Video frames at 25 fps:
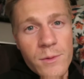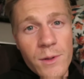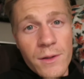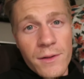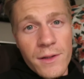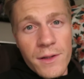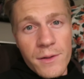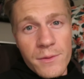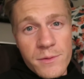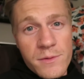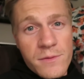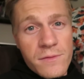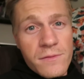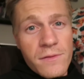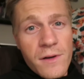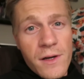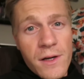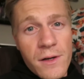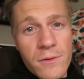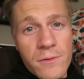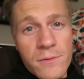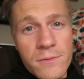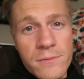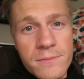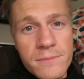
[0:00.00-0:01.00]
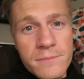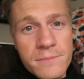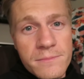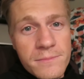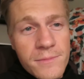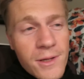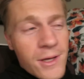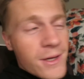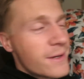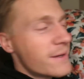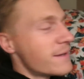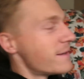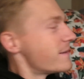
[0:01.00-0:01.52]
Well, that was a fail.
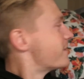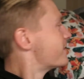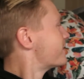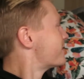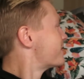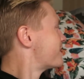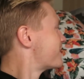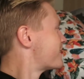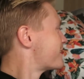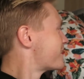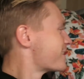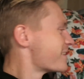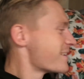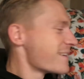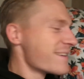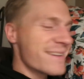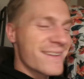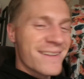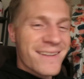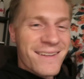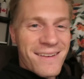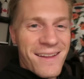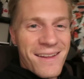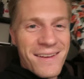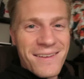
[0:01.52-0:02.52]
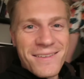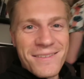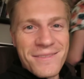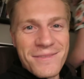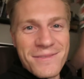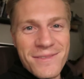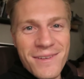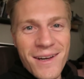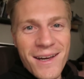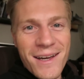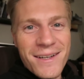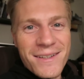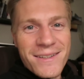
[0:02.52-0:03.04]

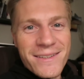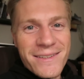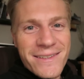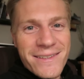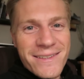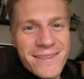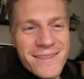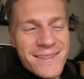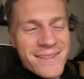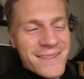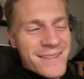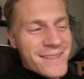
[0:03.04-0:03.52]
London fail.